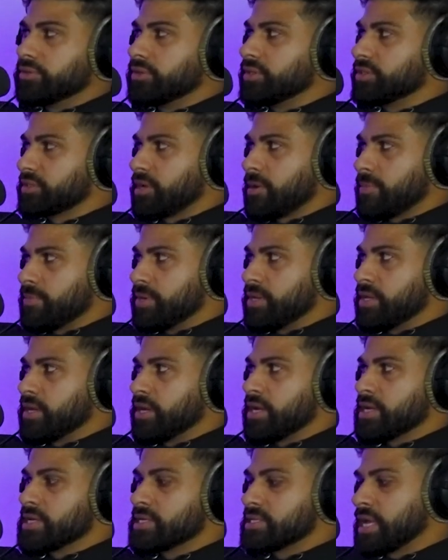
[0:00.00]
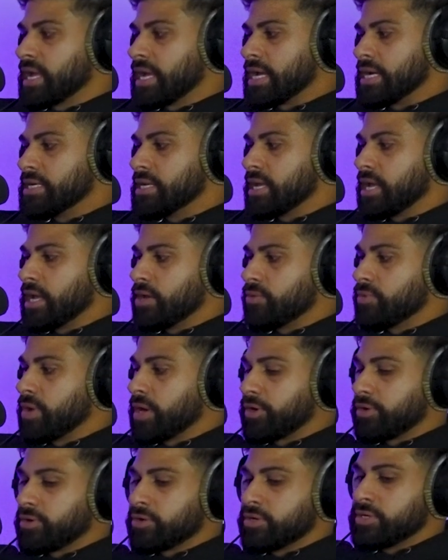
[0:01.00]
This company has had a
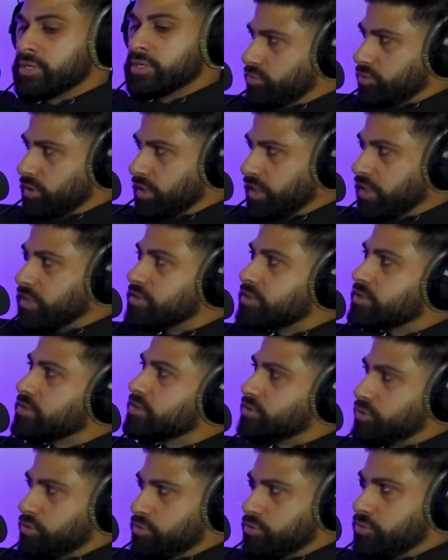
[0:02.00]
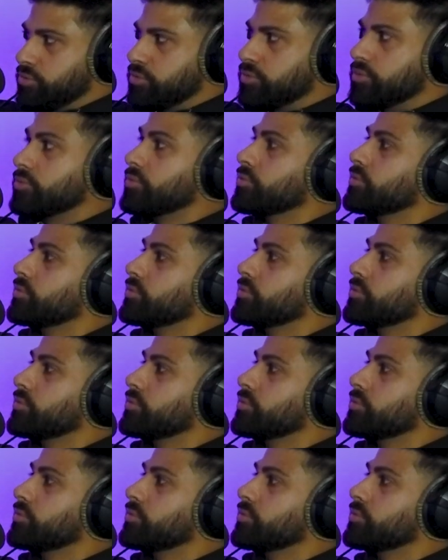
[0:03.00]
record linked to